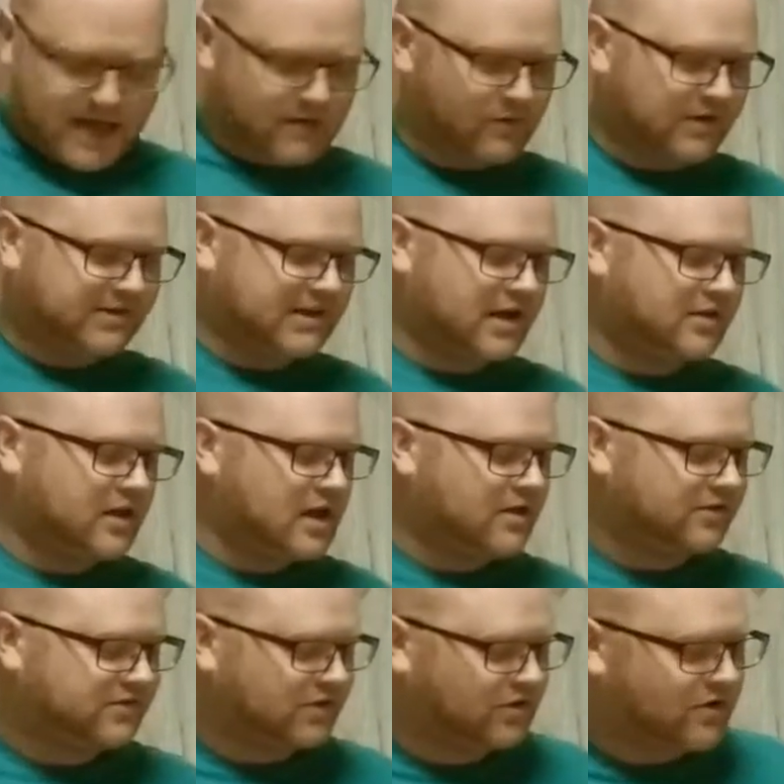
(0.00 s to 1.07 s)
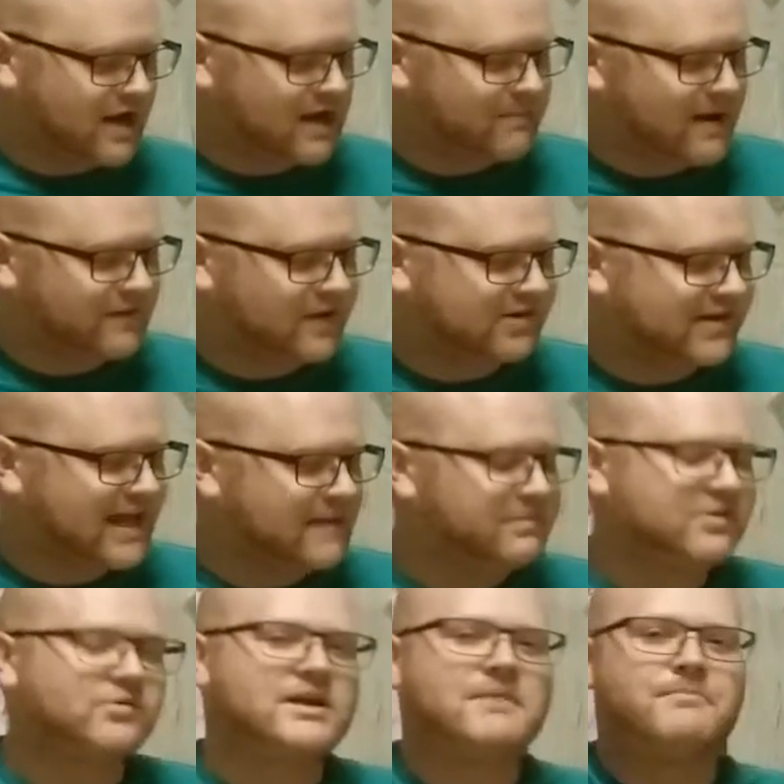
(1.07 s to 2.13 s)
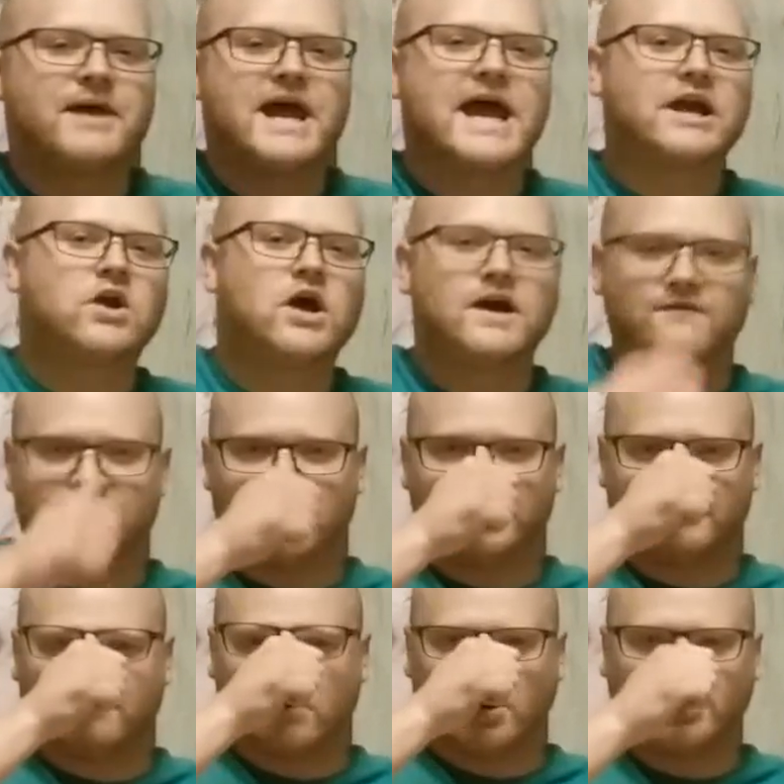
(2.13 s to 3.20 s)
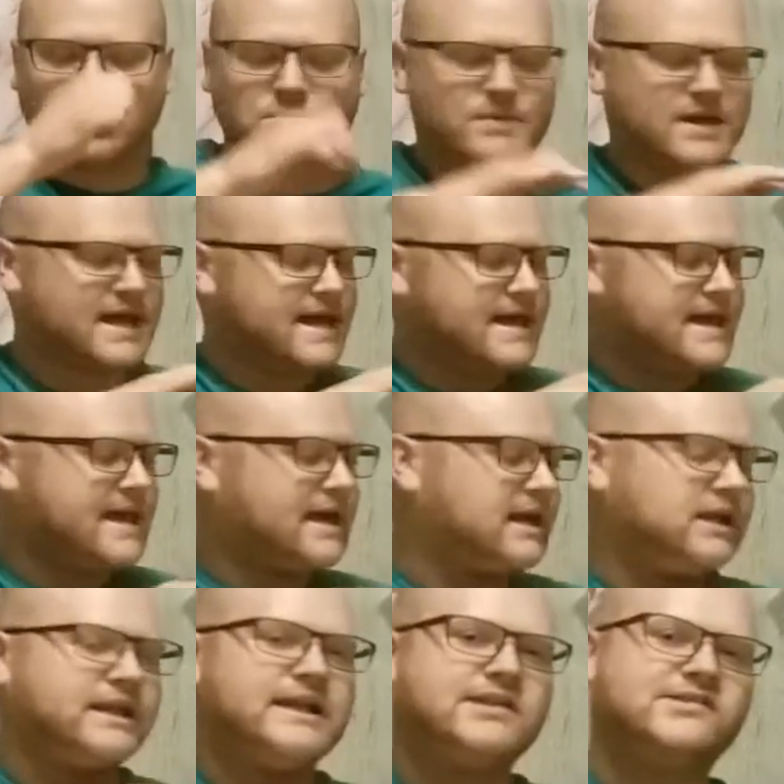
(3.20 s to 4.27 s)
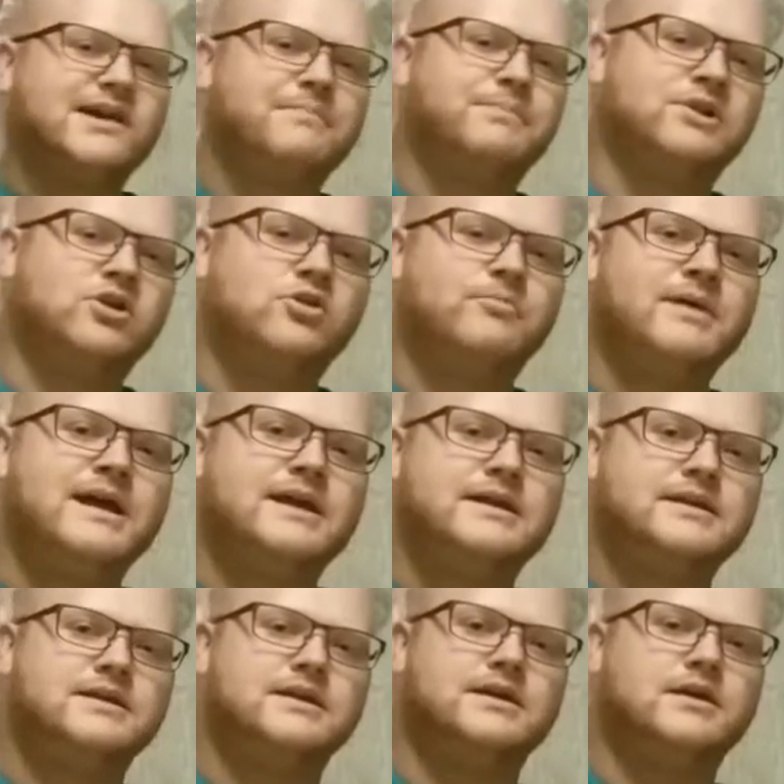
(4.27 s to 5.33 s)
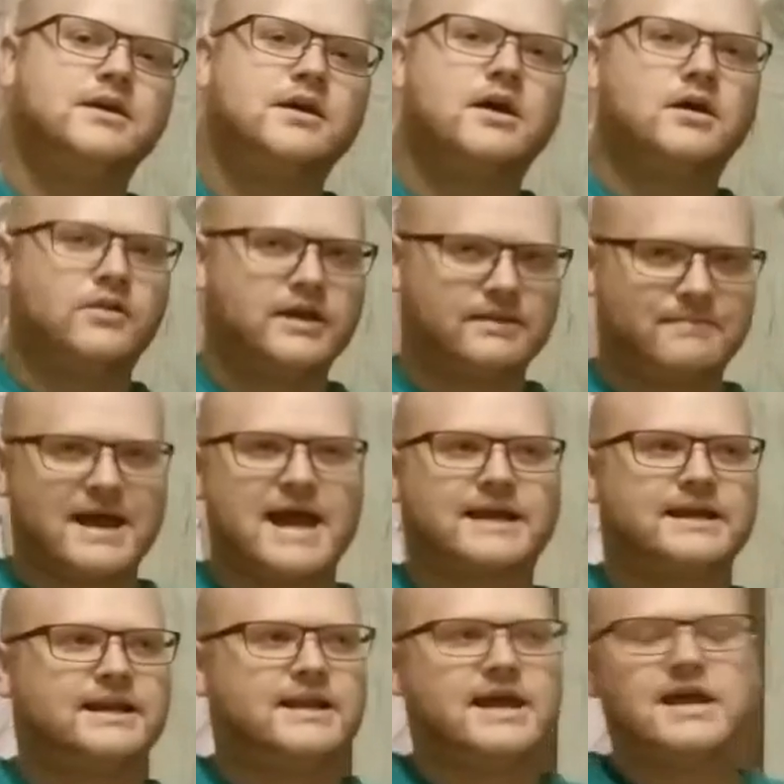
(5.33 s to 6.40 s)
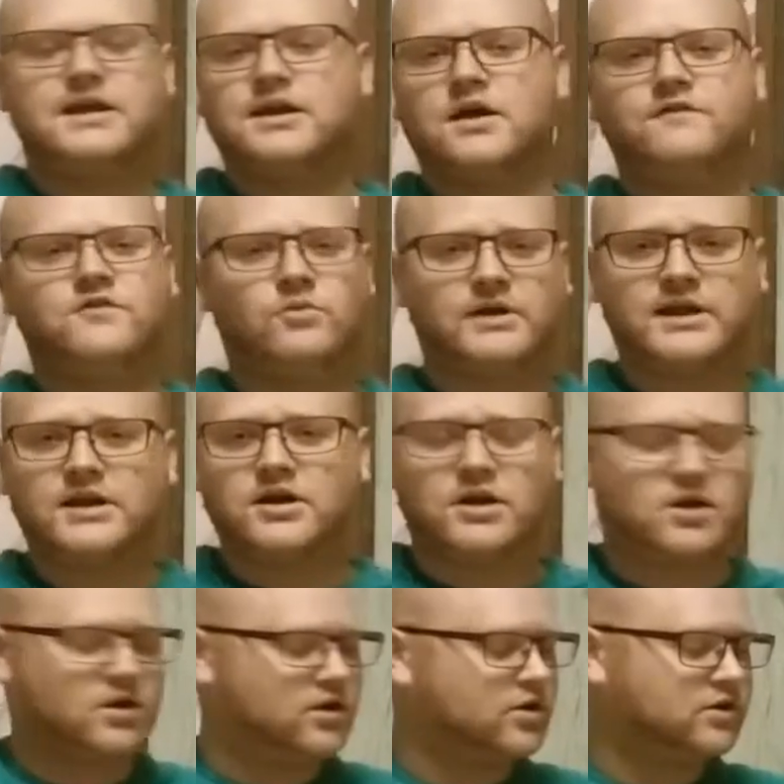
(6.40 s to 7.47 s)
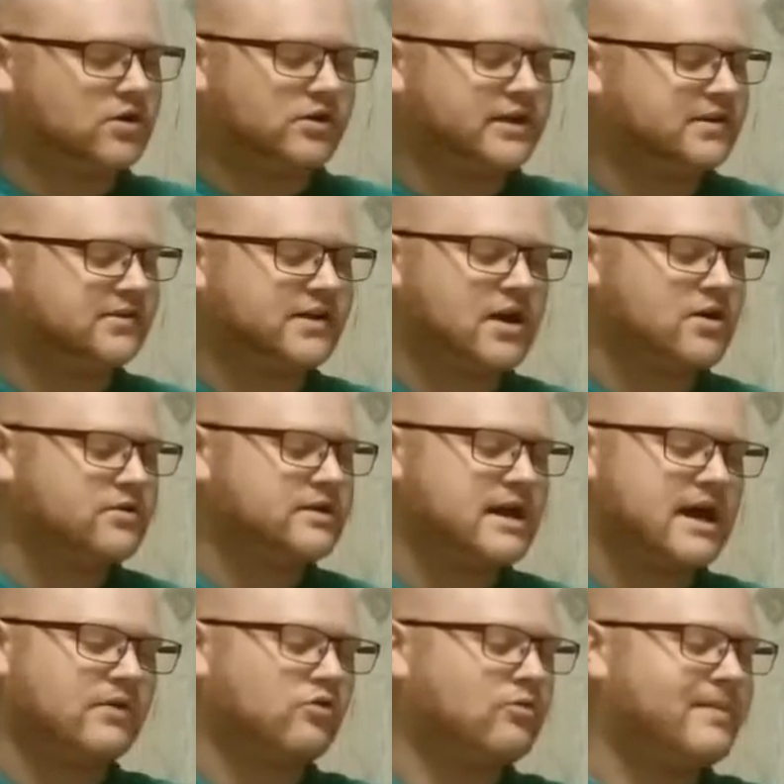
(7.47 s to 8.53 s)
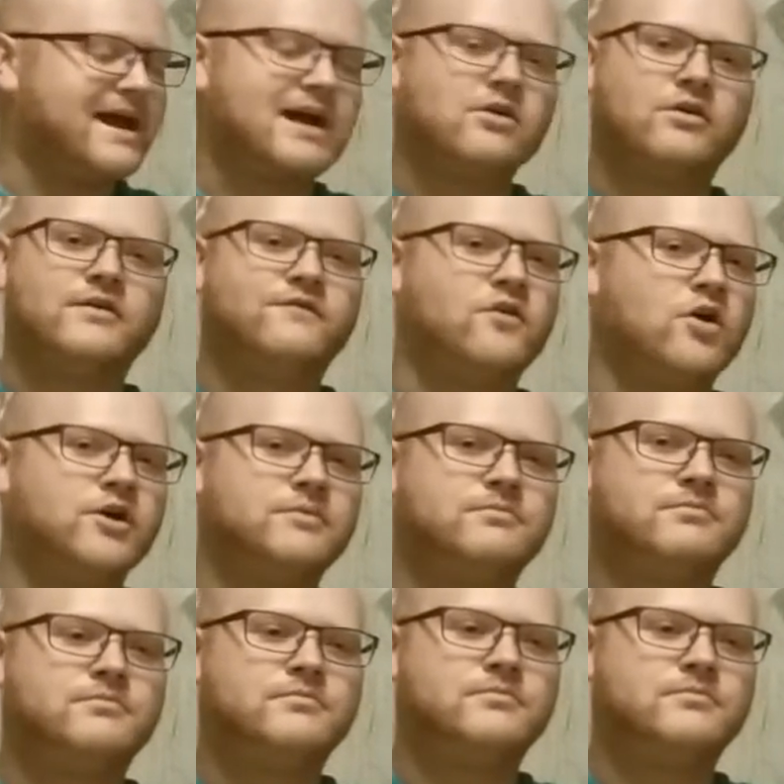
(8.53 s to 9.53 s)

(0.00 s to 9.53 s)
And what's also great about this amp is when you back off on the volume, it cleans up a little bit. Like back in the day, you know, if you want to get a good clean tone, you got to roll back on the volume.